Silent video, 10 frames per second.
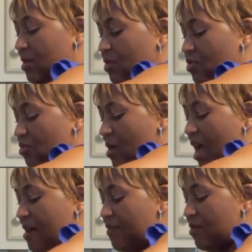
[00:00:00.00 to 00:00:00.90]
You should
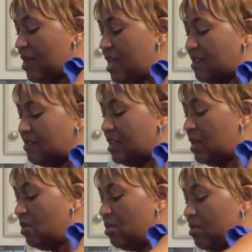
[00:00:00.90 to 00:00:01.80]
have your heat
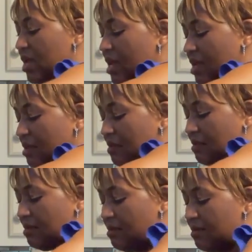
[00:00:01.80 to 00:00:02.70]
in low heat
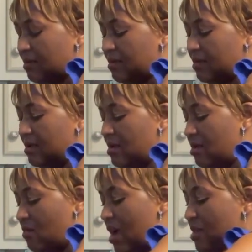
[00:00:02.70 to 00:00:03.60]

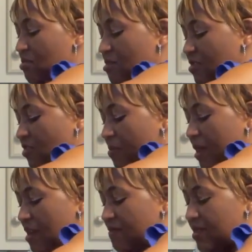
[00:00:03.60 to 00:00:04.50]
while you mix up
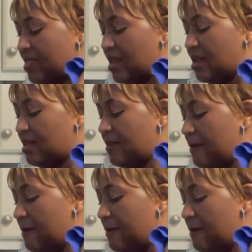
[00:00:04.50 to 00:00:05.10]
everything.